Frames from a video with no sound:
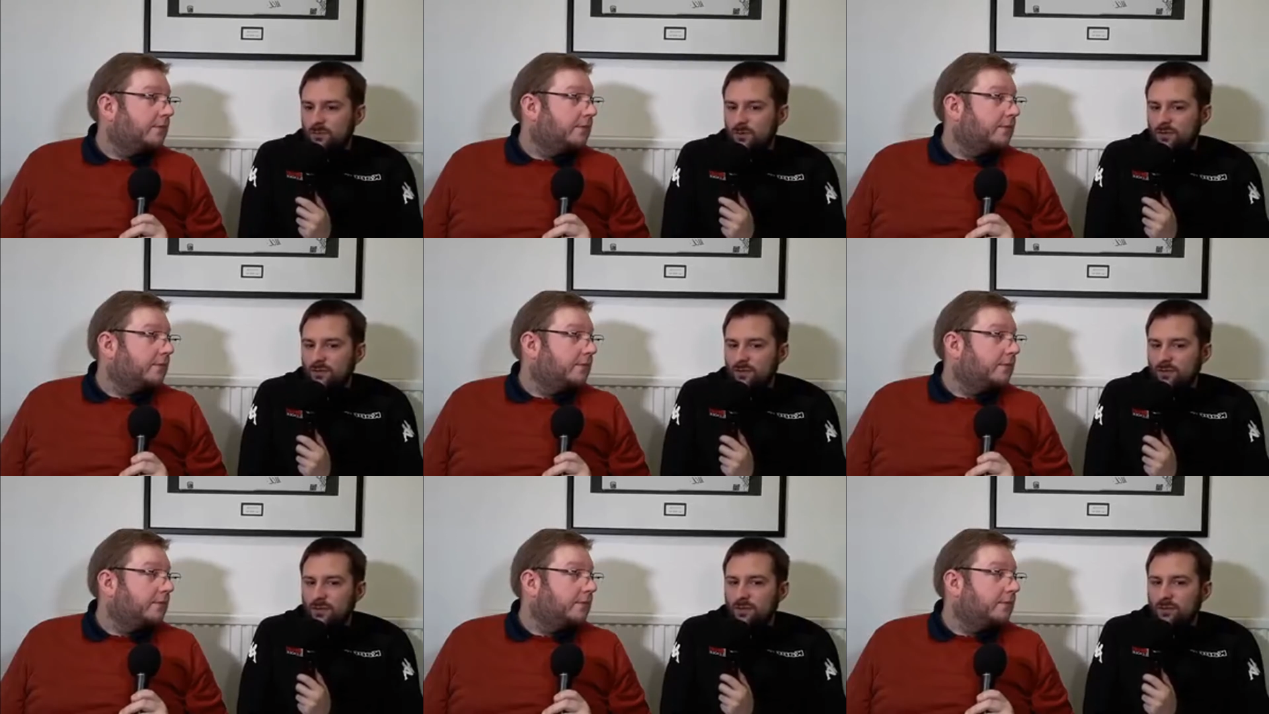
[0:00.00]

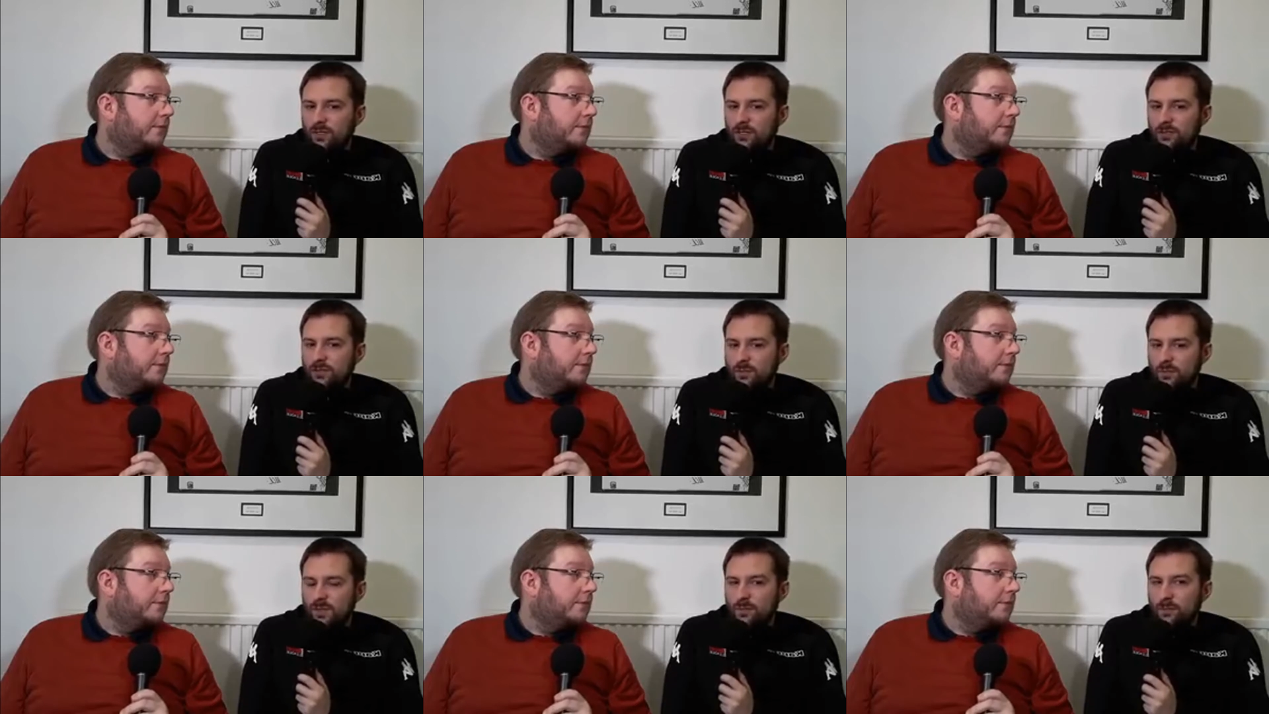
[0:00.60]
Speaker 1: someone can come in
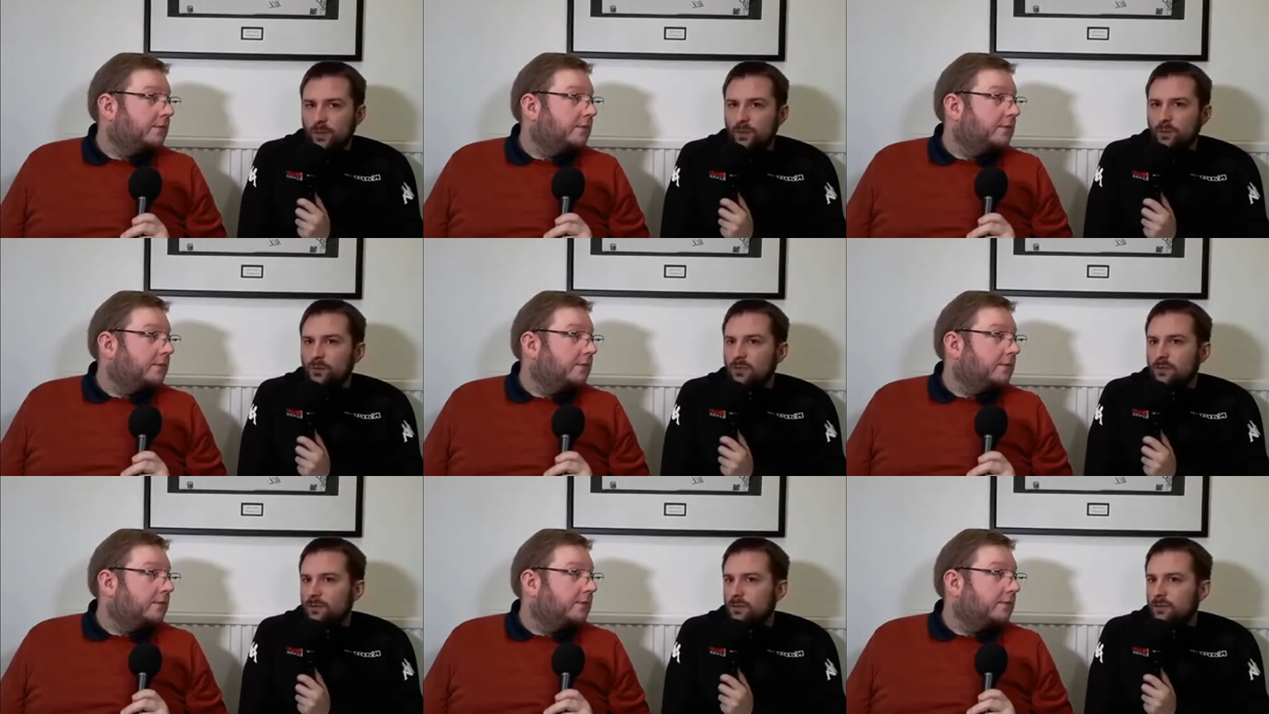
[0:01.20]
who's a bit
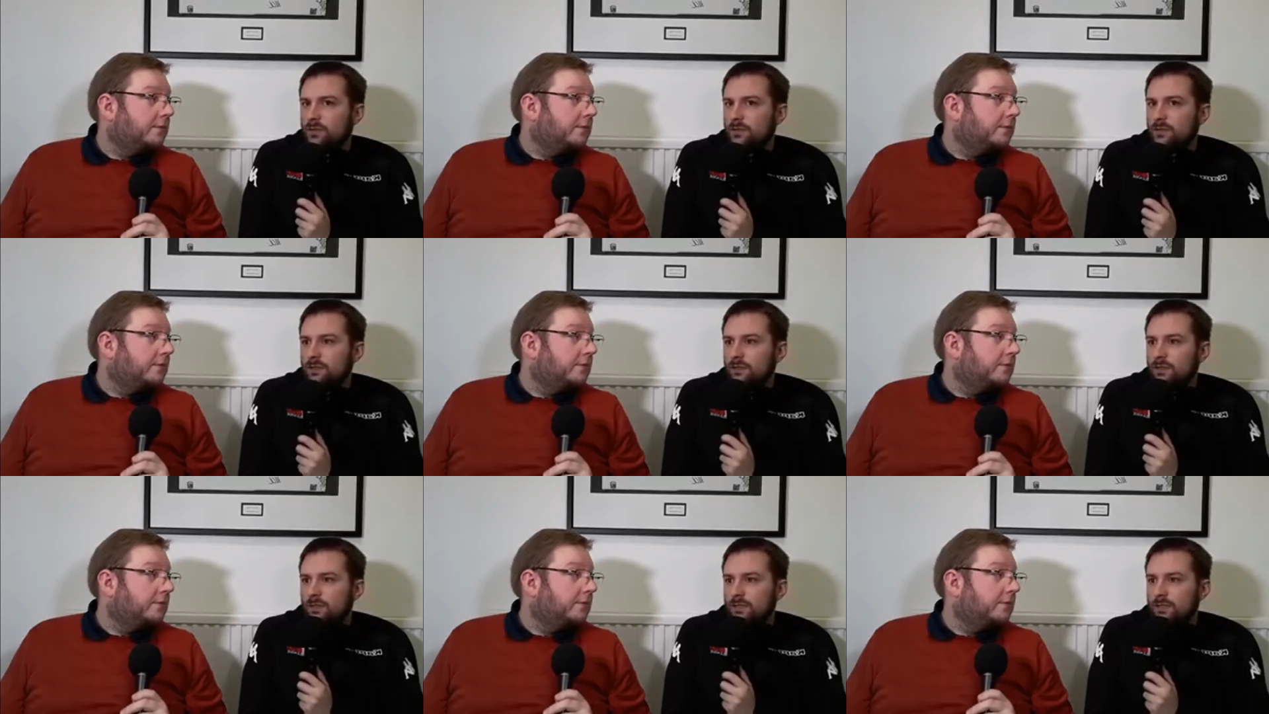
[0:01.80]
bolder and
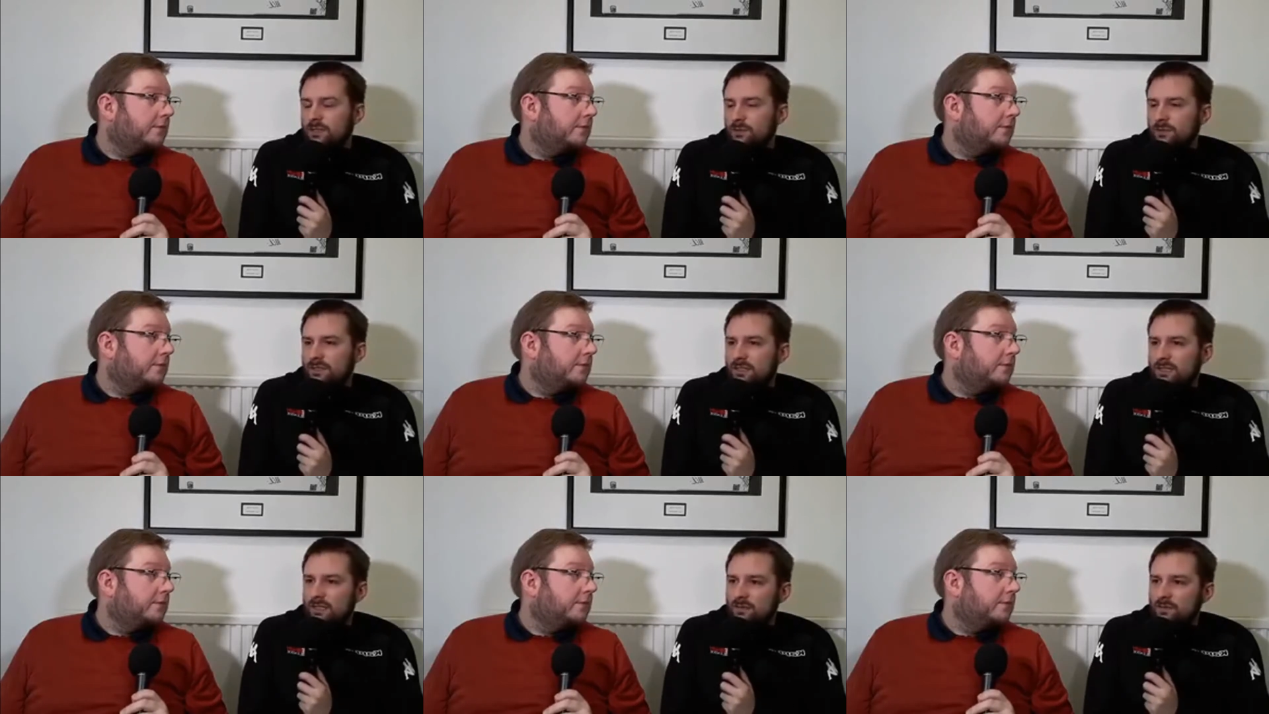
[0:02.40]
you know
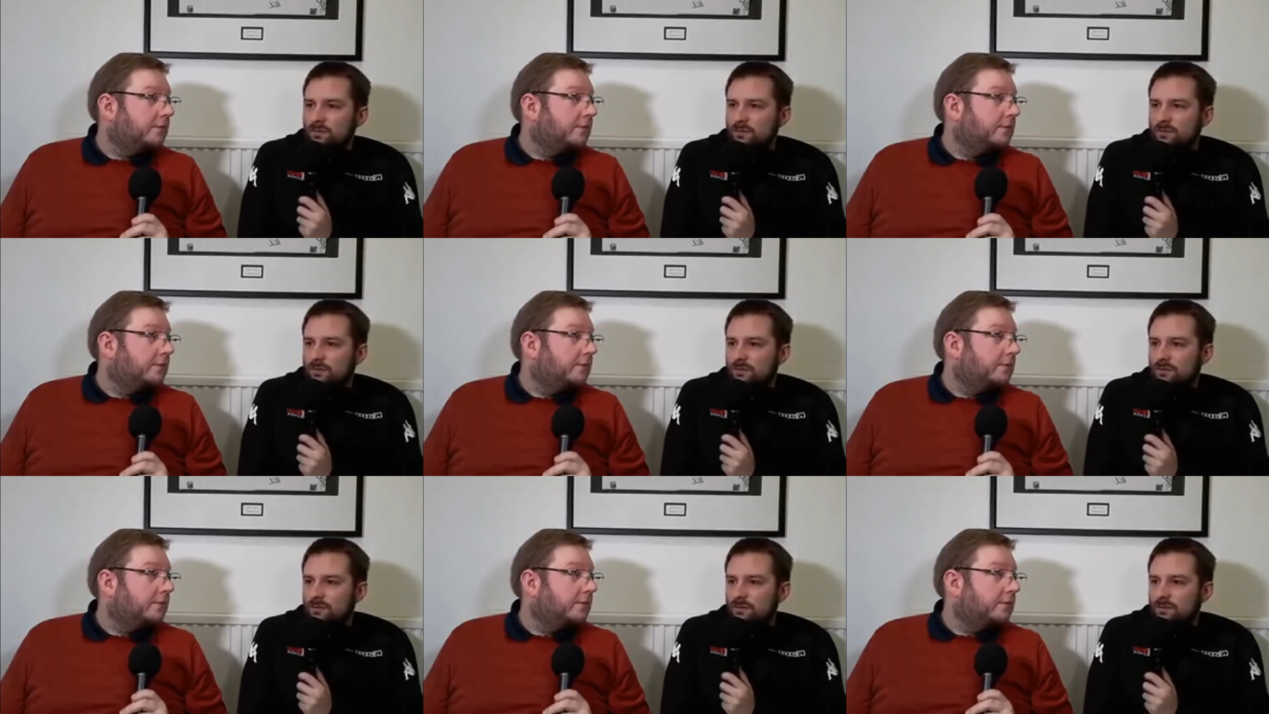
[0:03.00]
instead of